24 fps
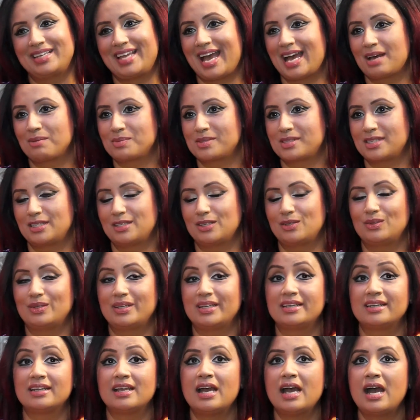absolutely.
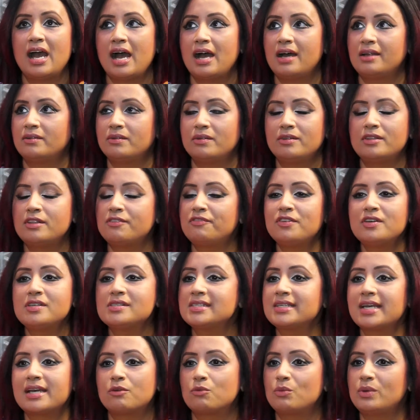And the first
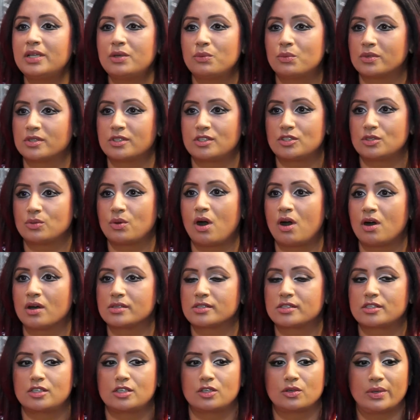thing I really want to
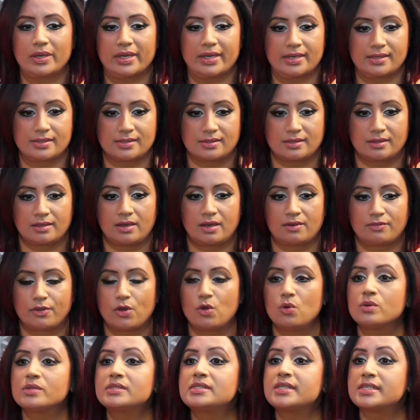ask you is, of
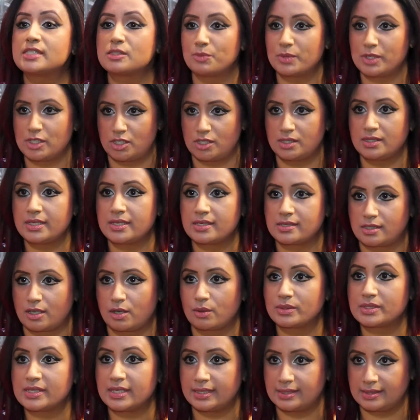course, this mission is going
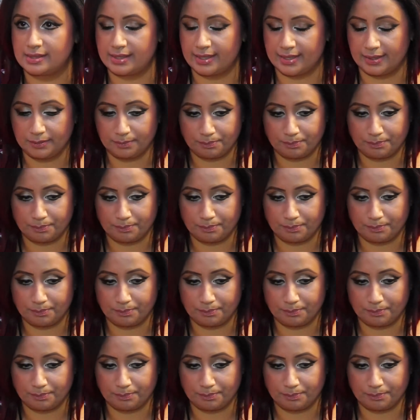to India.